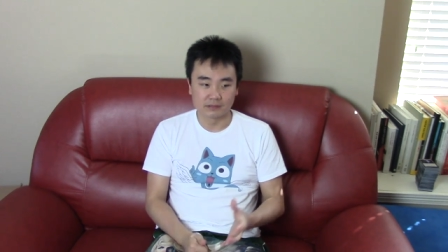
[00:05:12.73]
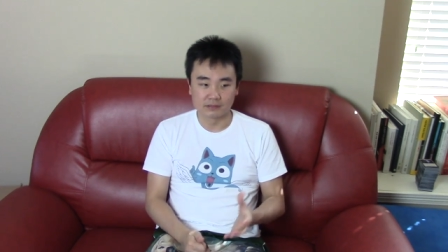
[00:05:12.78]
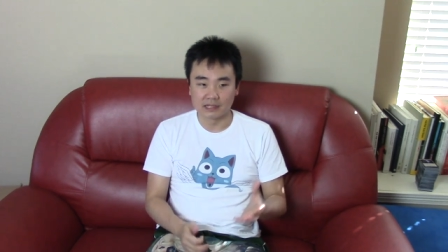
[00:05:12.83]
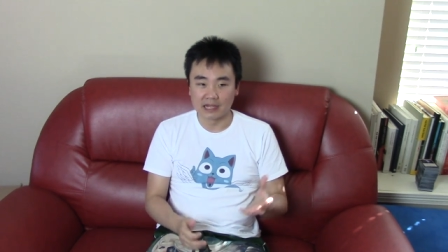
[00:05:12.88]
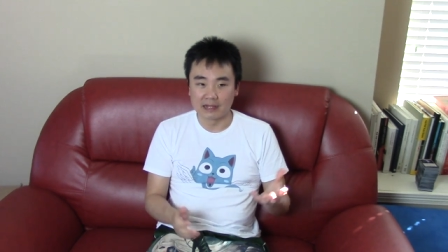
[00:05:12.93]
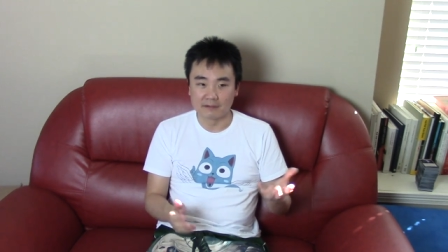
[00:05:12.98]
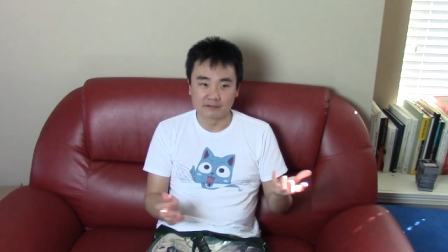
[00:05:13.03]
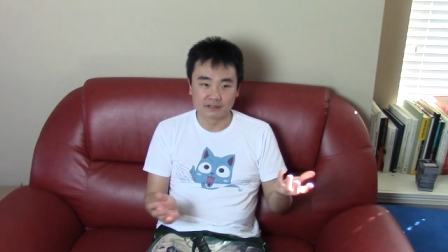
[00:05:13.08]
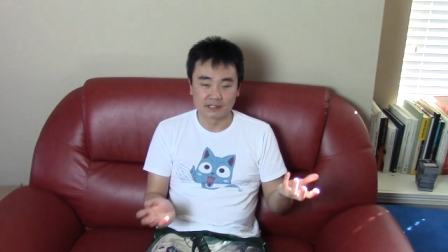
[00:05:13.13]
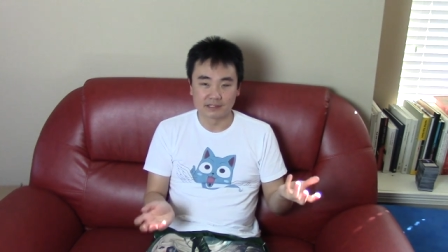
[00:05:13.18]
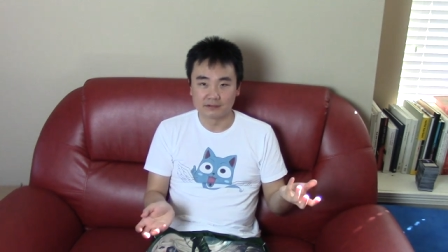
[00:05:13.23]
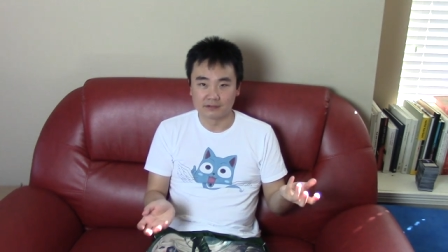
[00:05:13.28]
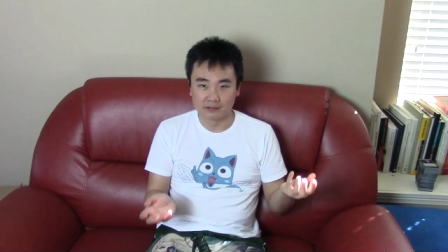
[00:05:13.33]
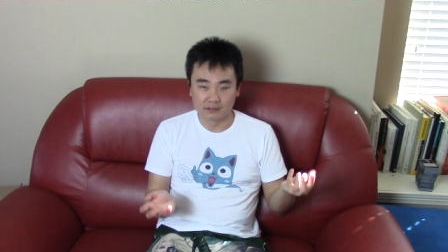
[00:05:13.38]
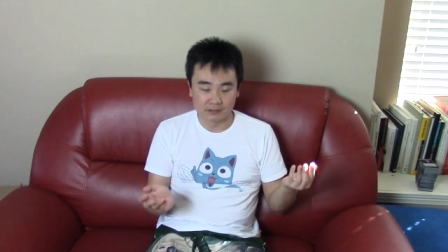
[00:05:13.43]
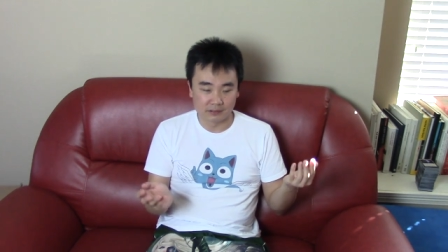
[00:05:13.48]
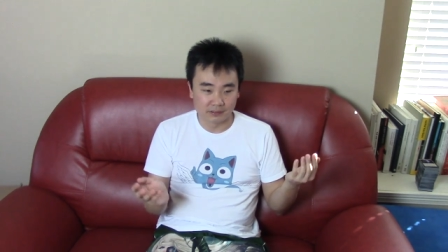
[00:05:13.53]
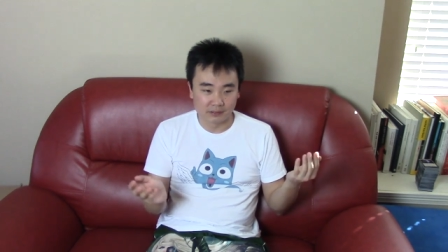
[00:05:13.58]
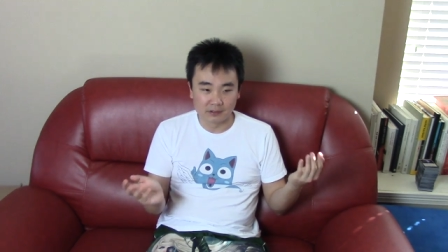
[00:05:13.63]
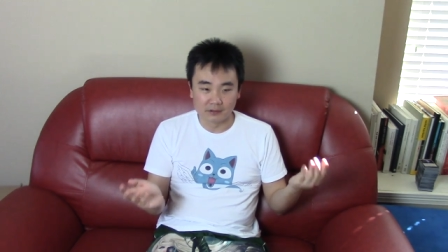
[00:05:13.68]
obviously
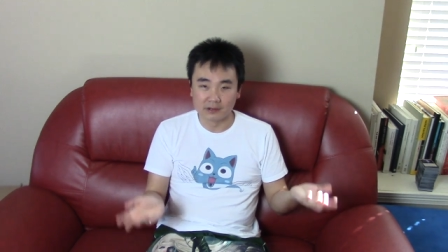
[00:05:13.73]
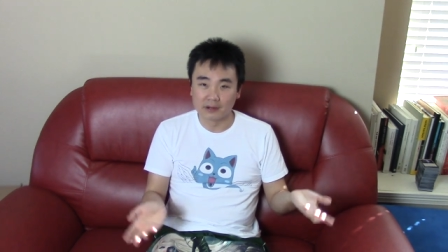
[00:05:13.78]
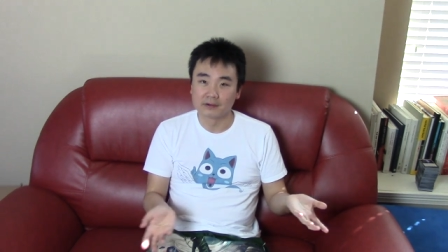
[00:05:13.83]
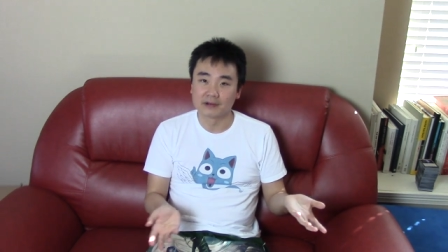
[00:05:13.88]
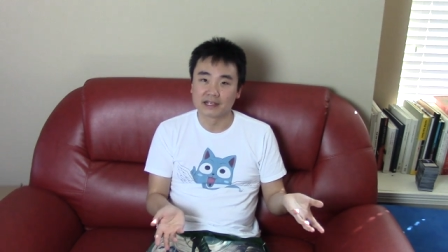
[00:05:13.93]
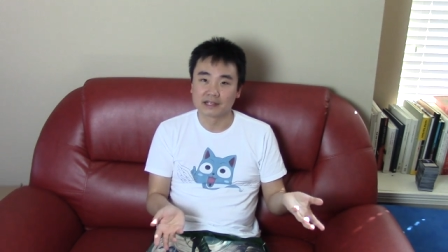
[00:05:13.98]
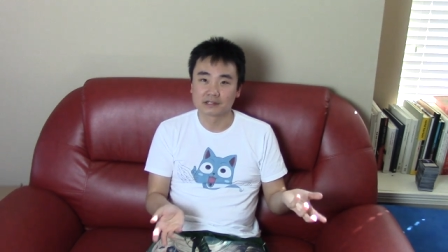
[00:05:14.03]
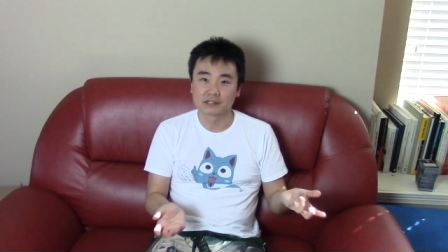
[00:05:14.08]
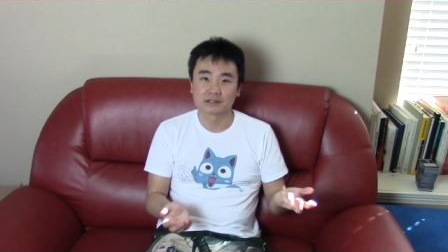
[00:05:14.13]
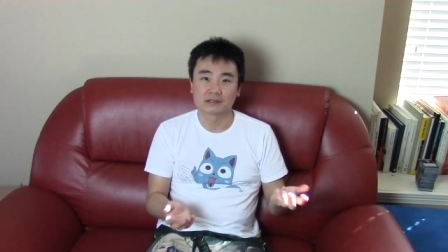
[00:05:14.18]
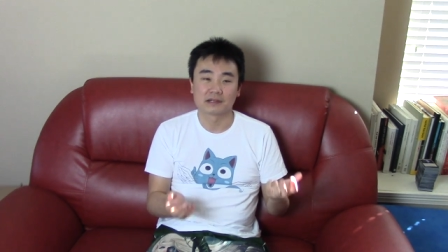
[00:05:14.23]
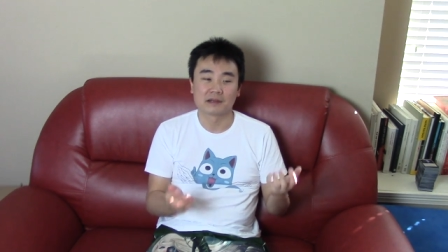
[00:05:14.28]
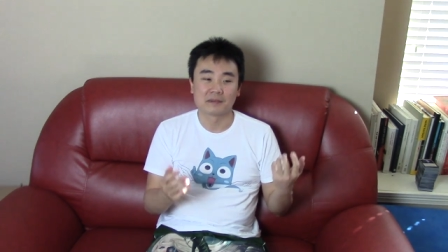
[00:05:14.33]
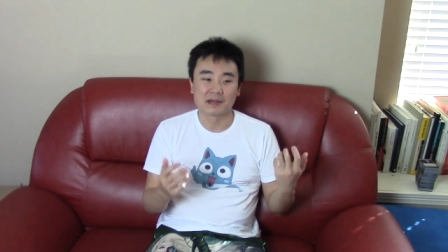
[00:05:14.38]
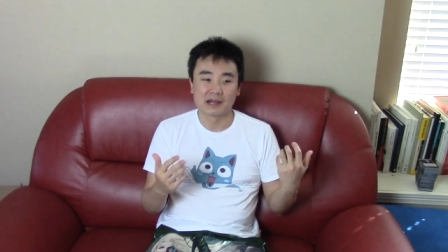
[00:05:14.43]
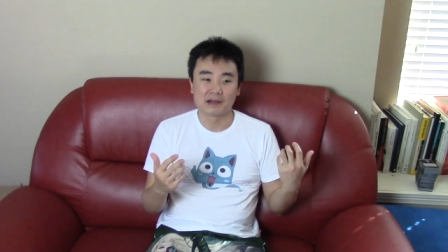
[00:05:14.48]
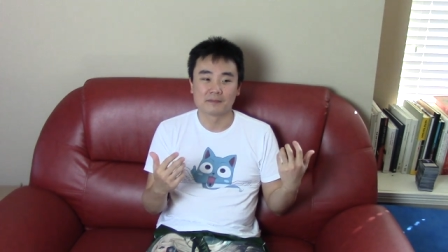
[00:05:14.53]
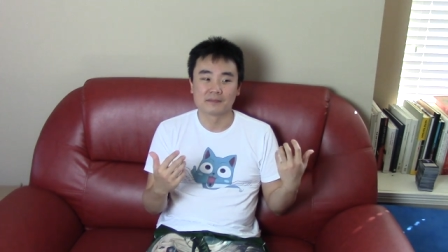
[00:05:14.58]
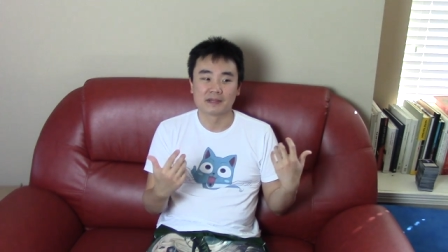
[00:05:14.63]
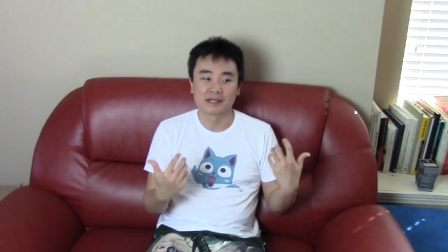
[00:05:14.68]
you don't know this
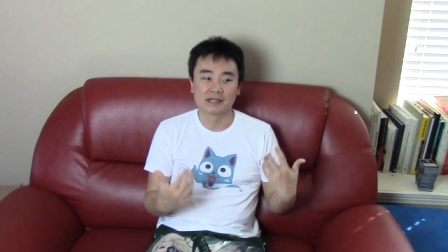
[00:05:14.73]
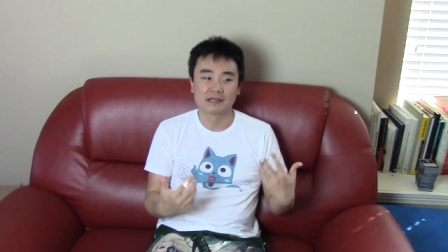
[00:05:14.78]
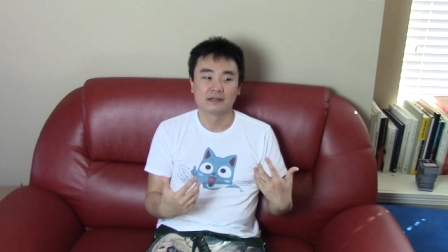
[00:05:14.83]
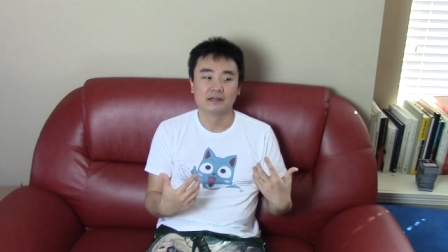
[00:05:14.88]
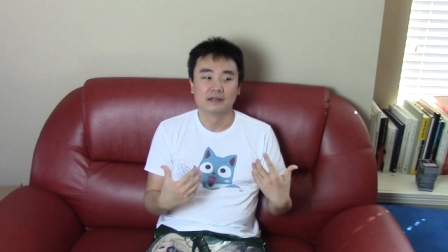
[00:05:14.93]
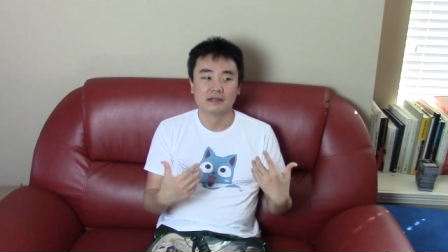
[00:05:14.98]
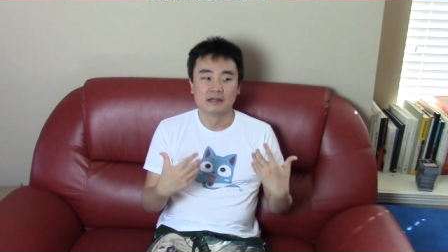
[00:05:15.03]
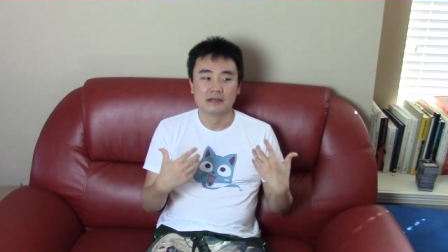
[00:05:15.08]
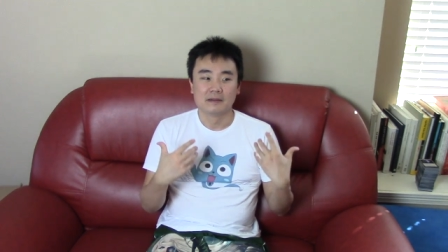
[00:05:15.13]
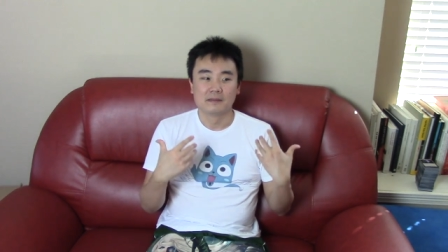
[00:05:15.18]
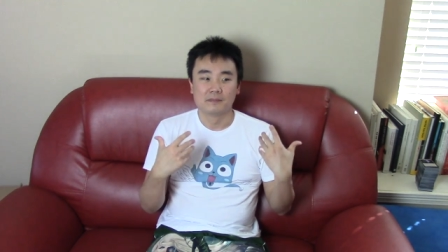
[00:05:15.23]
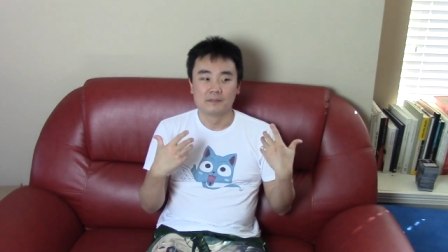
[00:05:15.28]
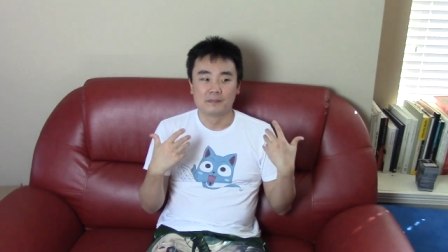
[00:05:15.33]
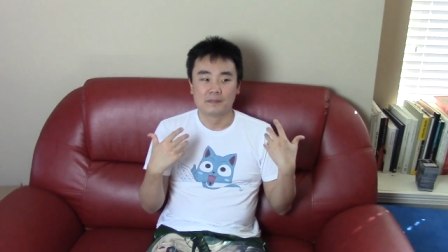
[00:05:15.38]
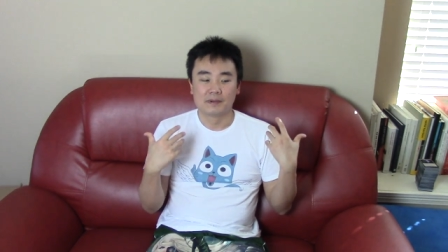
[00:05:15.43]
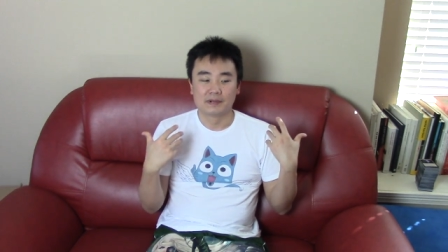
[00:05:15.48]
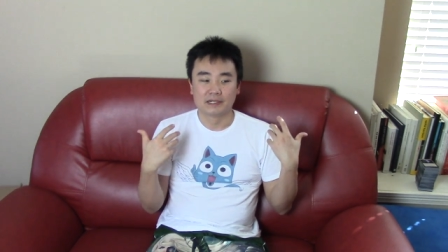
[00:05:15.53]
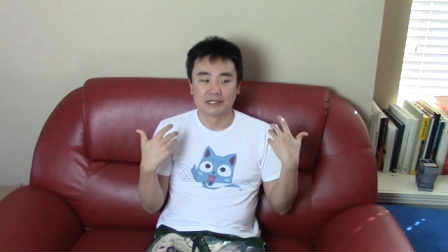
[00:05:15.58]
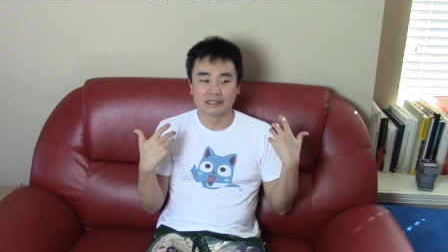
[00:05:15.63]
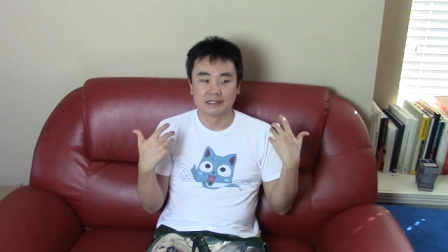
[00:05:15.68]
about me,
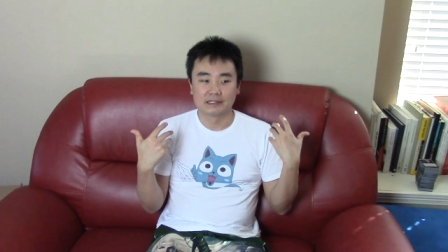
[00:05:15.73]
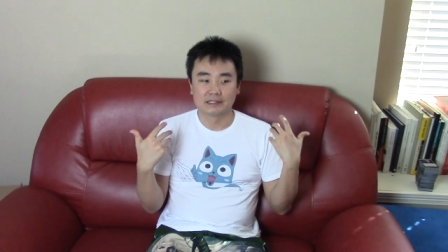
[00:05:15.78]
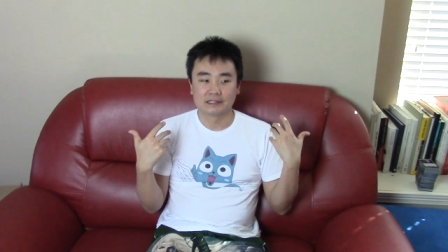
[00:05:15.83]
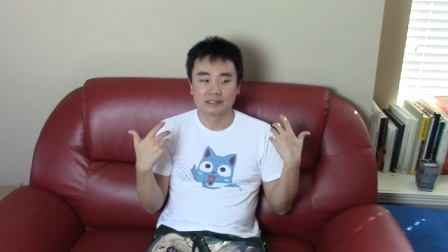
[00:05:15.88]
but